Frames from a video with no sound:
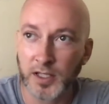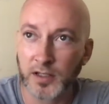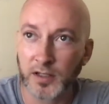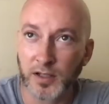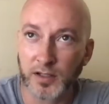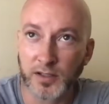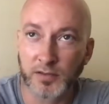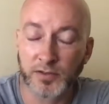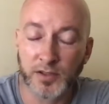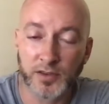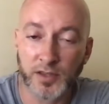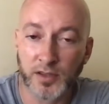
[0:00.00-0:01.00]
I
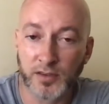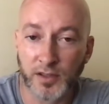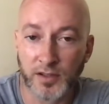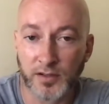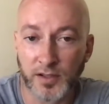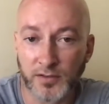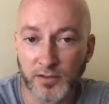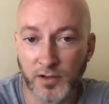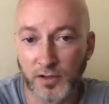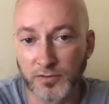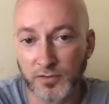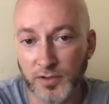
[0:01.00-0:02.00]
definitely think that as a
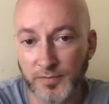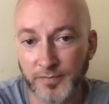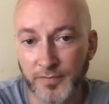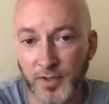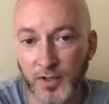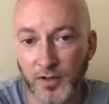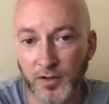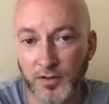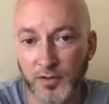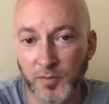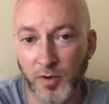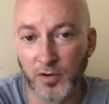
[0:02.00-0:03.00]
country,
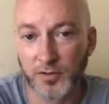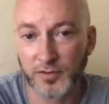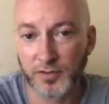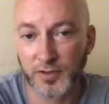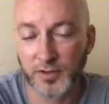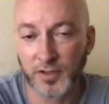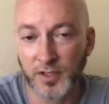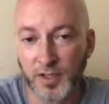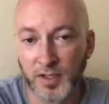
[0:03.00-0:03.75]
our democracy